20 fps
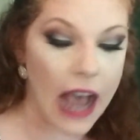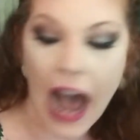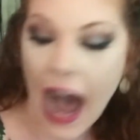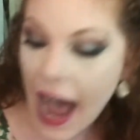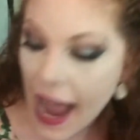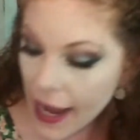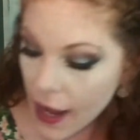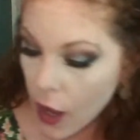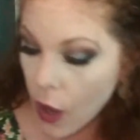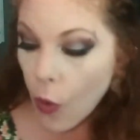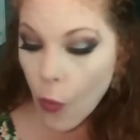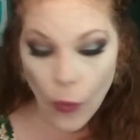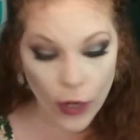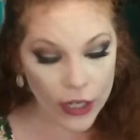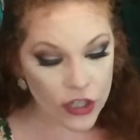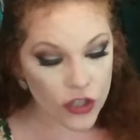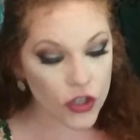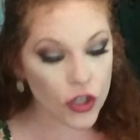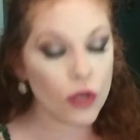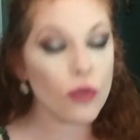I
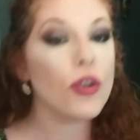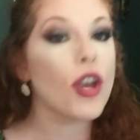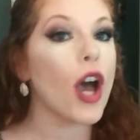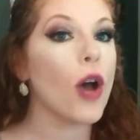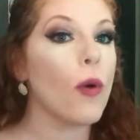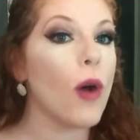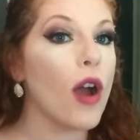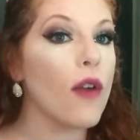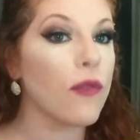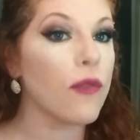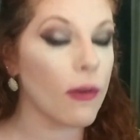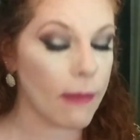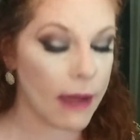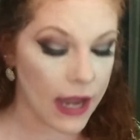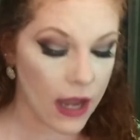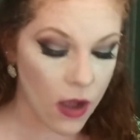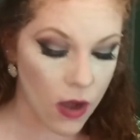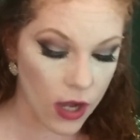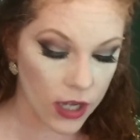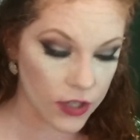always do go over
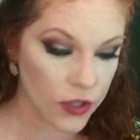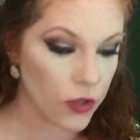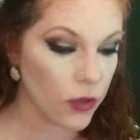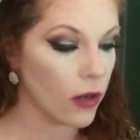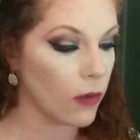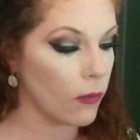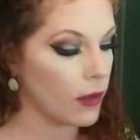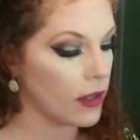my contour